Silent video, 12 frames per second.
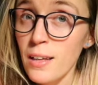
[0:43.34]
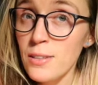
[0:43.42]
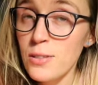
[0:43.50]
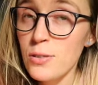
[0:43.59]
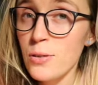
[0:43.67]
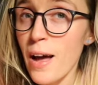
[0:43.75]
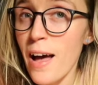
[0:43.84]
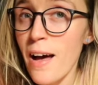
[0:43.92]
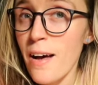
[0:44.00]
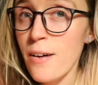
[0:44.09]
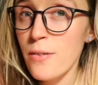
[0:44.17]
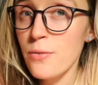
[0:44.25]
to
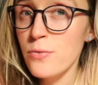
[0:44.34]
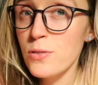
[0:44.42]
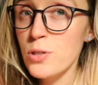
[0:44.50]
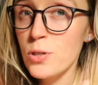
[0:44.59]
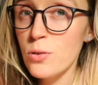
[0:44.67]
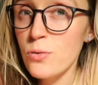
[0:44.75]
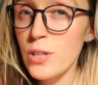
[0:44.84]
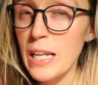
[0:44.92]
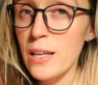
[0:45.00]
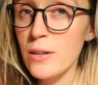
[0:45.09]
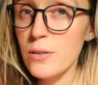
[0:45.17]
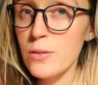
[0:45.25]
have two
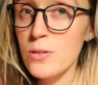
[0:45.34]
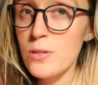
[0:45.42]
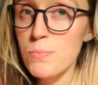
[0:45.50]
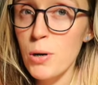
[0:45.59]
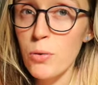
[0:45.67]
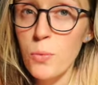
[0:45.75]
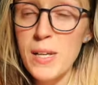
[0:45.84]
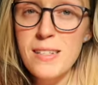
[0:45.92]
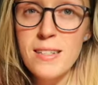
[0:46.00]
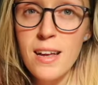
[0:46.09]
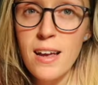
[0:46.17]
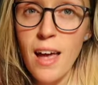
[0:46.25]
videos both
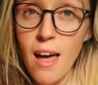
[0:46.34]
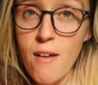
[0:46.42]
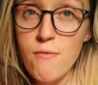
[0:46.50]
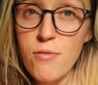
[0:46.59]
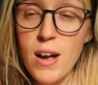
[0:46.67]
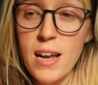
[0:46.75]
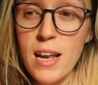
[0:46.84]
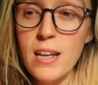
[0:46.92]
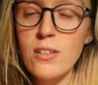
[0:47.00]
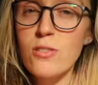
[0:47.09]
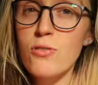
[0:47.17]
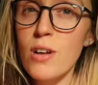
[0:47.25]
Wednesday and Friday
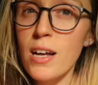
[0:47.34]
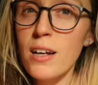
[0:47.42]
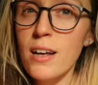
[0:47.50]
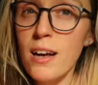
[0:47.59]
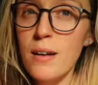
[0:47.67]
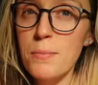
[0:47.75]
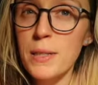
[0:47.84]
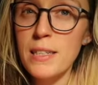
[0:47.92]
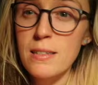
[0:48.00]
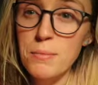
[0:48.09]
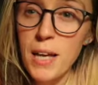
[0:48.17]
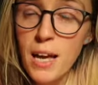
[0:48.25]
to try to kind of play
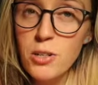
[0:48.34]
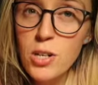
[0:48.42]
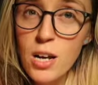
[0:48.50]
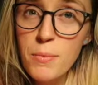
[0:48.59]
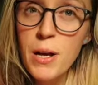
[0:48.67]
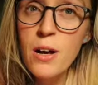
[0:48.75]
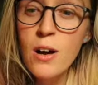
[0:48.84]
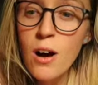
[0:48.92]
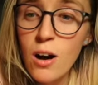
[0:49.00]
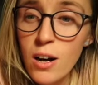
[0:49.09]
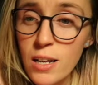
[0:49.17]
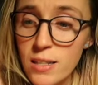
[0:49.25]
some catch up
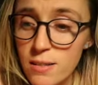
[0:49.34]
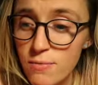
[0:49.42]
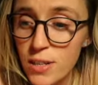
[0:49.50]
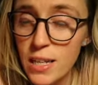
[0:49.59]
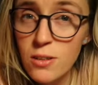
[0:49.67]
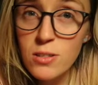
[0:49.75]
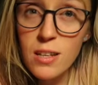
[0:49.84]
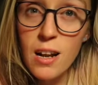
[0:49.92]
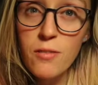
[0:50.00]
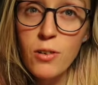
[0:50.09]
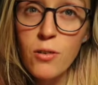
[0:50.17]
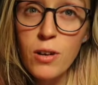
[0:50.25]
on some videos that
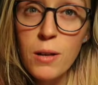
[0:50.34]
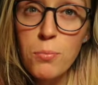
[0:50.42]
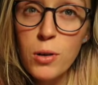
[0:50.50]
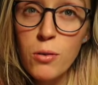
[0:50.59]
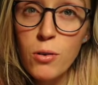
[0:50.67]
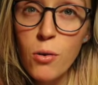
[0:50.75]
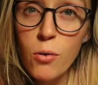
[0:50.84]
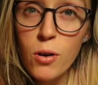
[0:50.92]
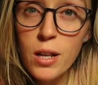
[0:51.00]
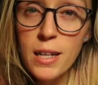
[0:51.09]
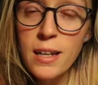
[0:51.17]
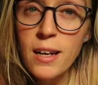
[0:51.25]
I've already
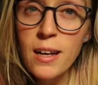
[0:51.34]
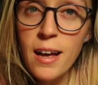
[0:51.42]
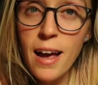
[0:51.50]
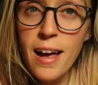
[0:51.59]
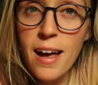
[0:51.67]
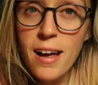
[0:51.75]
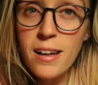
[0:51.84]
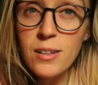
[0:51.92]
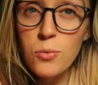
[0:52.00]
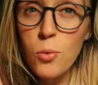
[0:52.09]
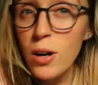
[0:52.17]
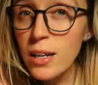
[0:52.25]
pre-recorded and
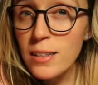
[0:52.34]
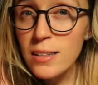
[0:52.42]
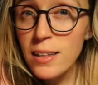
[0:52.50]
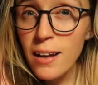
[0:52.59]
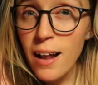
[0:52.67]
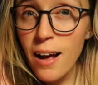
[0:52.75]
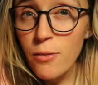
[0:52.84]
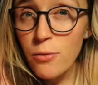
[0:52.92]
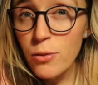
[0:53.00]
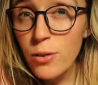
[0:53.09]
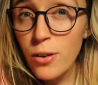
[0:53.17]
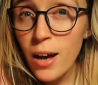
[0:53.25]
wanted to get out
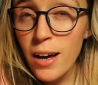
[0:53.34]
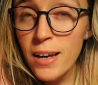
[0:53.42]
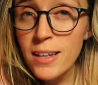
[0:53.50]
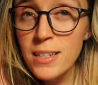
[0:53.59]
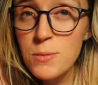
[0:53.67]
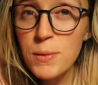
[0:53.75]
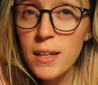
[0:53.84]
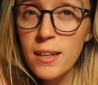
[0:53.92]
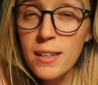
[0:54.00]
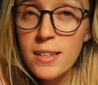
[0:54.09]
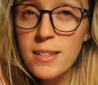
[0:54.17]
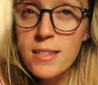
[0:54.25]
for you guys
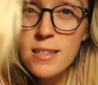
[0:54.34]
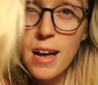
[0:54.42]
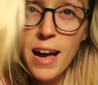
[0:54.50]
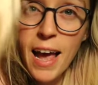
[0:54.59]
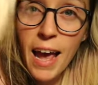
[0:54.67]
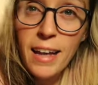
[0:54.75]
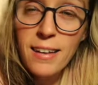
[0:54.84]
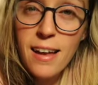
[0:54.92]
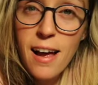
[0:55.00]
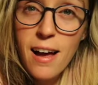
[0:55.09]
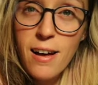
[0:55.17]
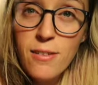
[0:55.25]
because I hate to
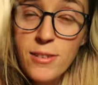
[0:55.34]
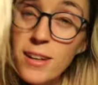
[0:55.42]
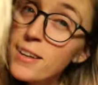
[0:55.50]
have